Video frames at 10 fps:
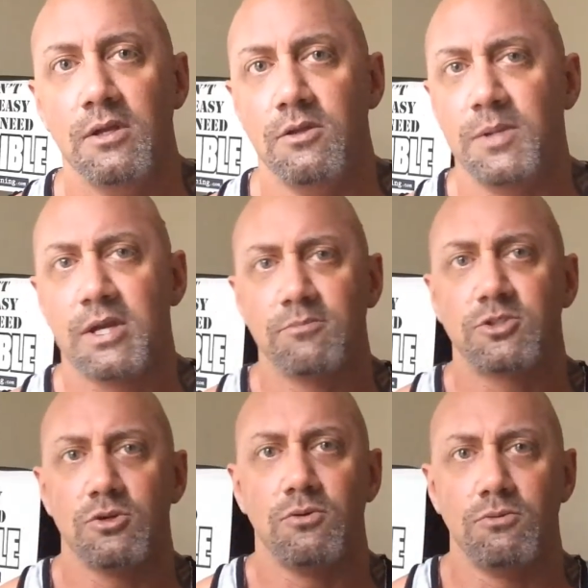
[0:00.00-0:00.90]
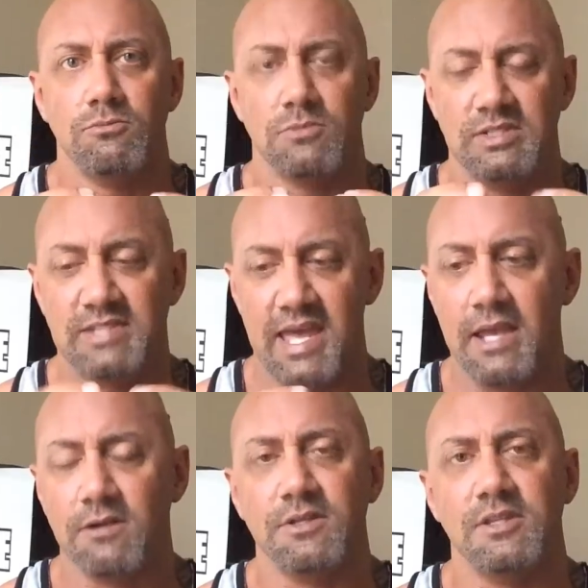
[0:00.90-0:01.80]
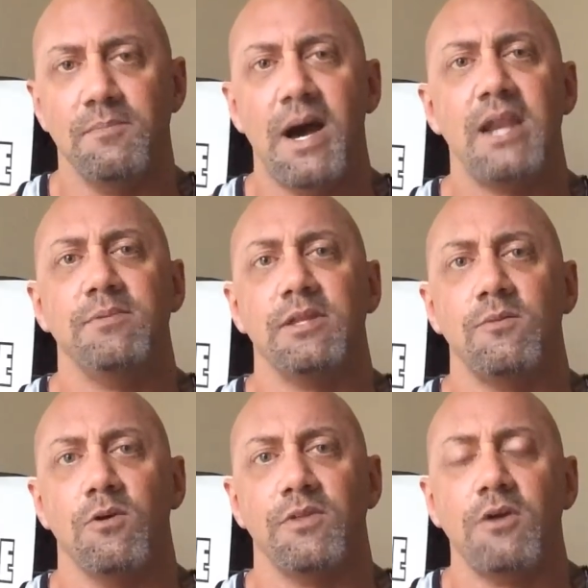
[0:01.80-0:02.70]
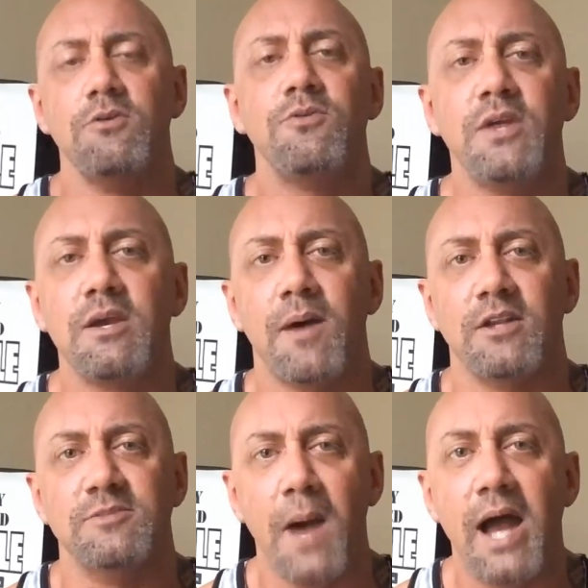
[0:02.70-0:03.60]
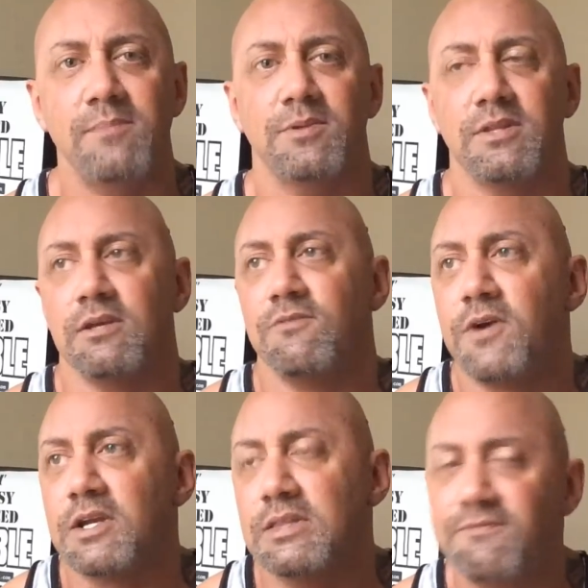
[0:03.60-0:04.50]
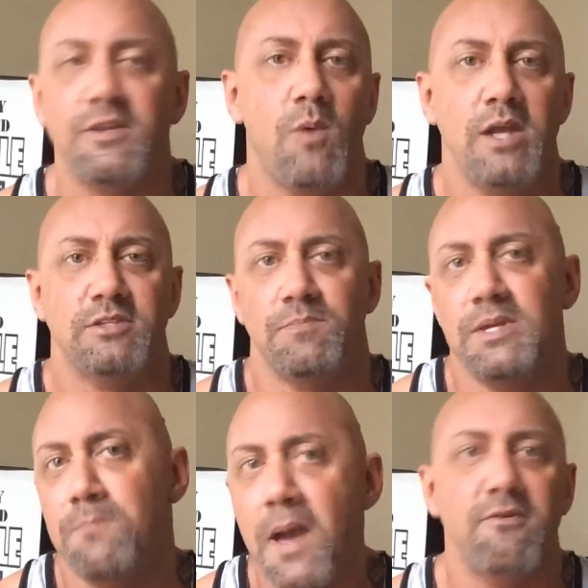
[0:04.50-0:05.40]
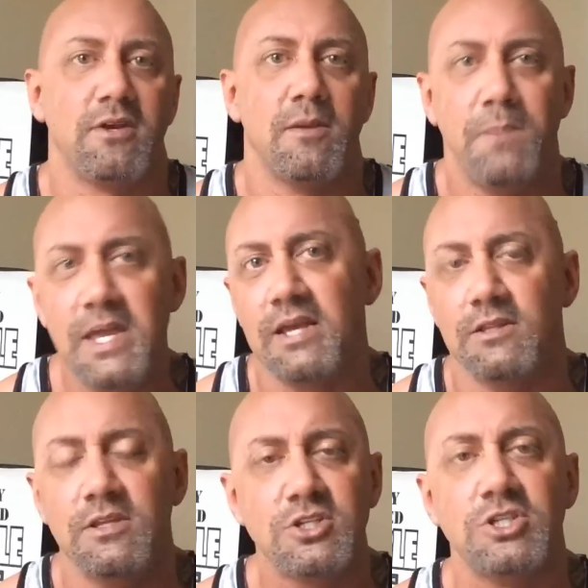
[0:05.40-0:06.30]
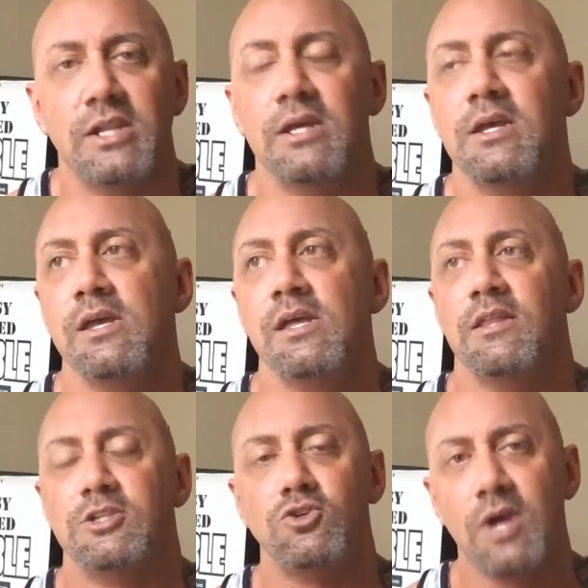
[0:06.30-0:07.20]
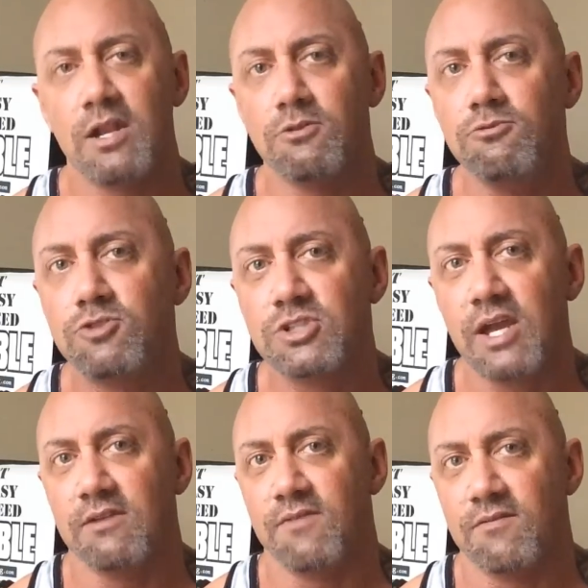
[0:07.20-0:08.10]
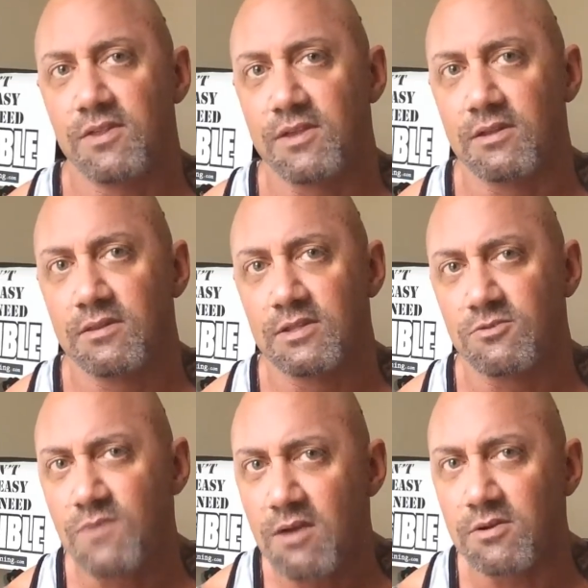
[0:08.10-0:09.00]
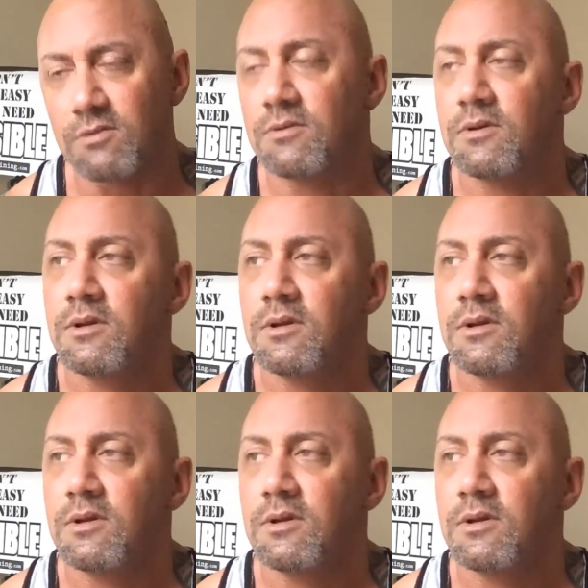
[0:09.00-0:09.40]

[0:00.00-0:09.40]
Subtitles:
You become so entangled in the bodybuilding world that all you think about is bodybuilding and fucking lifting weights and being better and competing and this shit, that you kind of lose sight of everything that's around you.